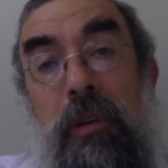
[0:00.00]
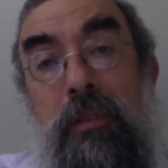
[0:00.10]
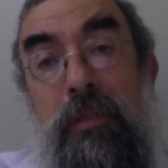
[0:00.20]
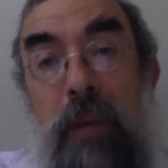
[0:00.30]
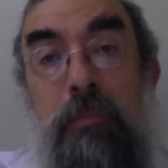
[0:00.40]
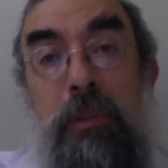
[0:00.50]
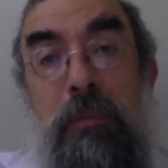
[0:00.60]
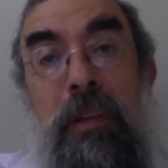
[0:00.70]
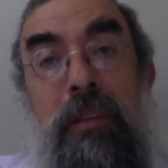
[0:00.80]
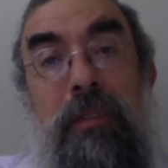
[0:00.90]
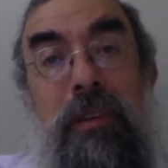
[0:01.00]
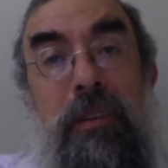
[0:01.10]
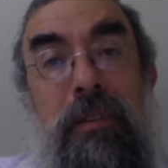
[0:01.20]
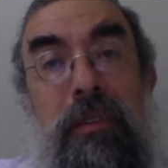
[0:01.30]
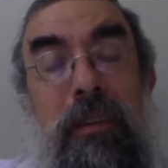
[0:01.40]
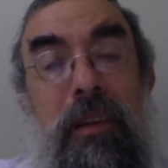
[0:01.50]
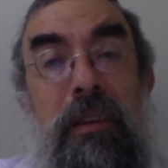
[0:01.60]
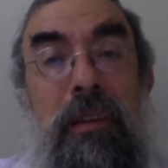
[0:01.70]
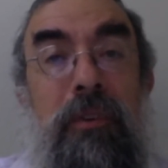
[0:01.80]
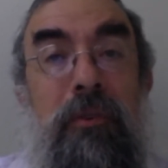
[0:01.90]
So I stopped him and I
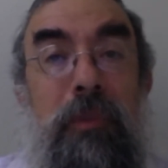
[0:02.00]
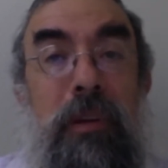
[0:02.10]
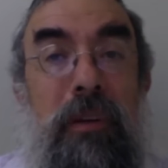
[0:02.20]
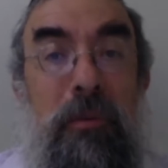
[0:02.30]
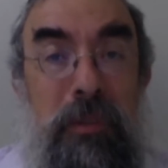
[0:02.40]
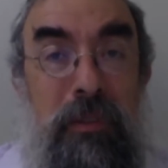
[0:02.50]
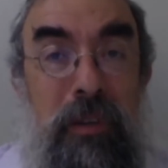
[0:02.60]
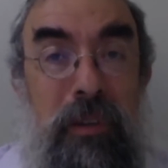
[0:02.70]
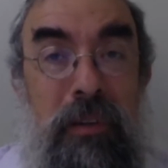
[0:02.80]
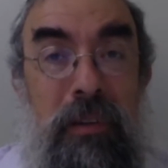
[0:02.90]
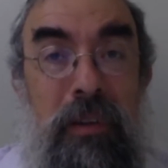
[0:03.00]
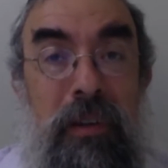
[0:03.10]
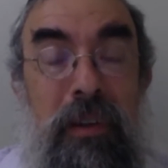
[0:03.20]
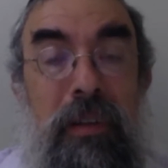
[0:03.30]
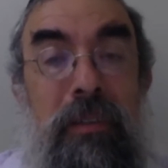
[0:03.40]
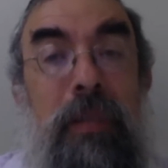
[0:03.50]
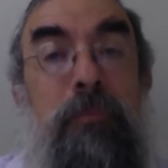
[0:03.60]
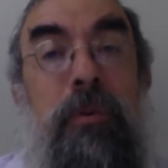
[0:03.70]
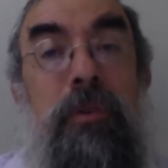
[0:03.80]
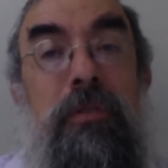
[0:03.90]
said, "I think you're making a mistake.
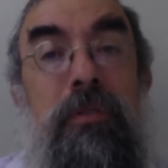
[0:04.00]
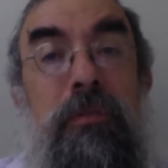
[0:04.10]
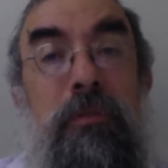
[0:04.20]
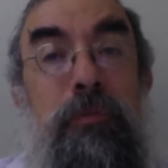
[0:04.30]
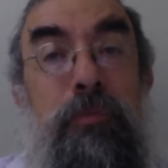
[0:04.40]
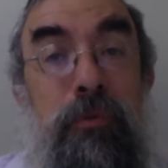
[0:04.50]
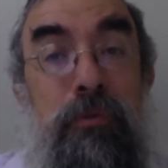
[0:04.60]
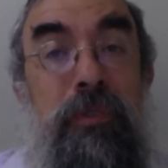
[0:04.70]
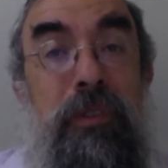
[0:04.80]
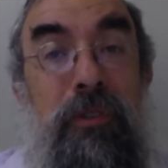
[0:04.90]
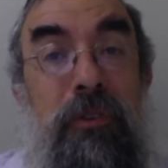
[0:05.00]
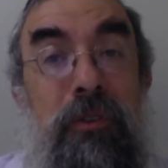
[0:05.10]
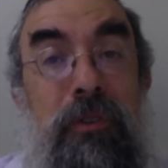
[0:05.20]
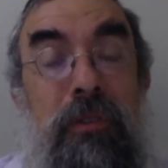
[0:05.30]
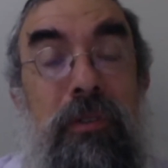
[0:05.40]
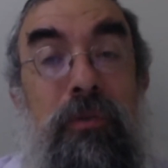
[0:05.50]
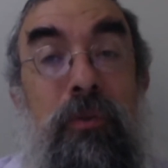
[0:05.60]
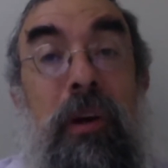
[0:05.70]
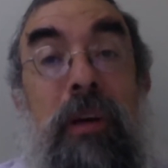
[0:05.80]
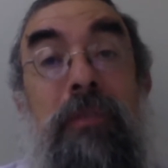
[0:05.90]
That person was proven in
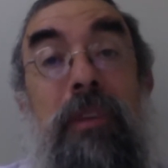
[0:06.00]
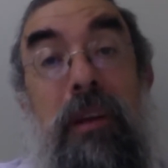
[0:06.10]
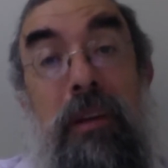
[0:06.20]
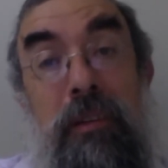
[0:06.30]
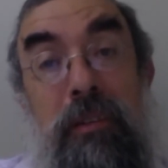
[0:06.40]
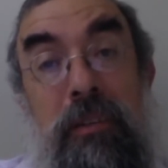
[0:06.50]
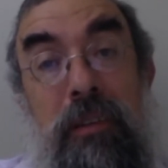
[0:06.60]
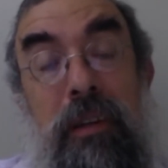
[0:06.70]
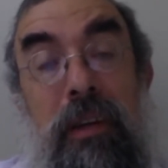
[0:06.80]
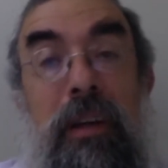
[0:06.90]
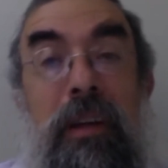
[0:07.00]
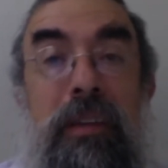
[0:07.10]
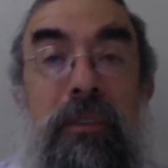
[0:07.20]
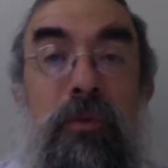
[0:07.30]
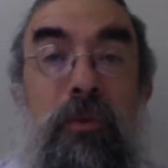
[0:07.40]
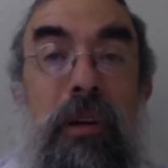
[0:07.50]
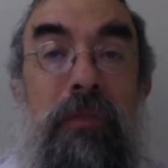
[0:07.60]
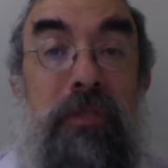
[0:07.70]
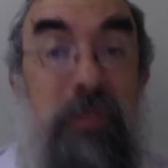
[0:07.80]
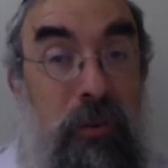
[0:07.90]
court to have lied
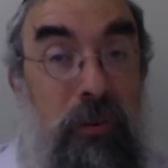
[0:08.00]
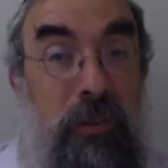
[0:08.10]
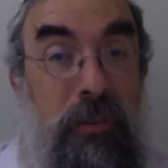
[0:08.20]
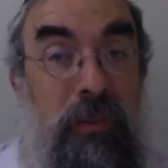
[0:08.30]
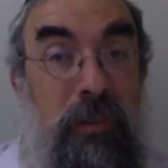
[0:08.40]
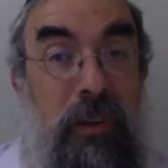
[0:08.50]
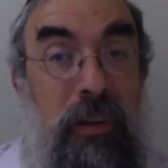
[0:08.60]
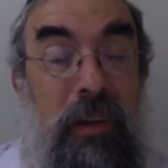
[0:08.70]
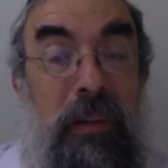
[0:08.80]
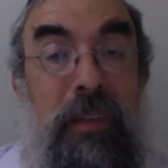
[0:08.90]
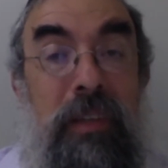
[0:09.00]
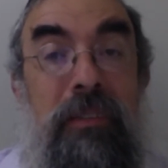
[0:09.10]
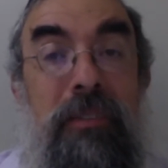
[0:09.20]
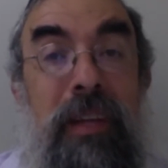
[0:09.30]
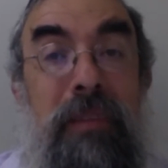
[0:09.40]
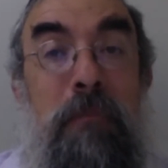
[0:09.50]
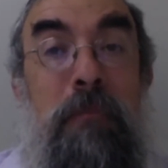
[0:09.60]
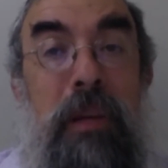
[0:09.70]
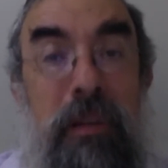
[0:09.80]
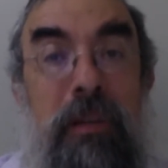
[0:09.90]
and to have stolen. That
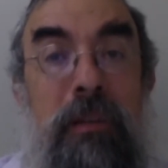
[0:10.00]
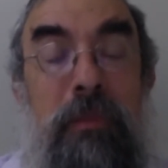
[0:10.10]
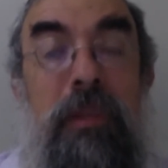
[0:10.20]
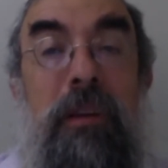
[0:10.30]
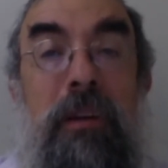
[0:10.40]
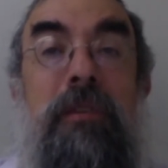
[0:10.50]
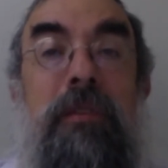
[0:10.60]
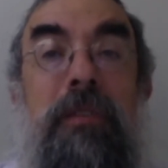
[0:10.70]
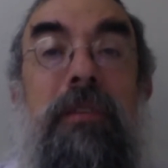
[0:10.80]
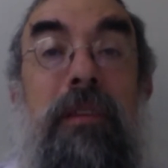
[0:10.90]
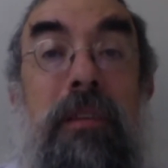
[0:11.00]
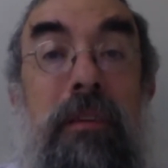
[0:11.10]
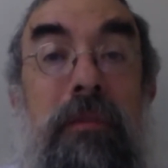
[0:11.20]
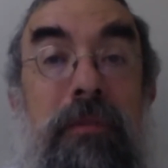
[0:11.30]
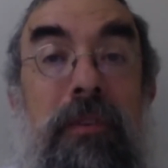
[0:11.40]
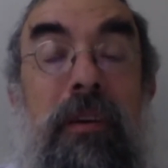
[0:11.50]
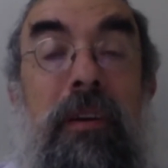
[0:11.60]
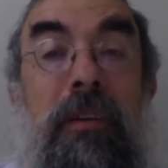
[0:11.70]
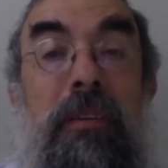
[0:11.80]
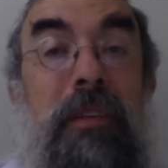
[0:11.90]
does not make him a liar and a
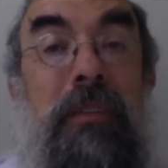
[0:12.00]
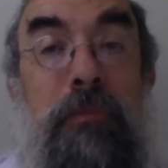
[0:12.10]
thief.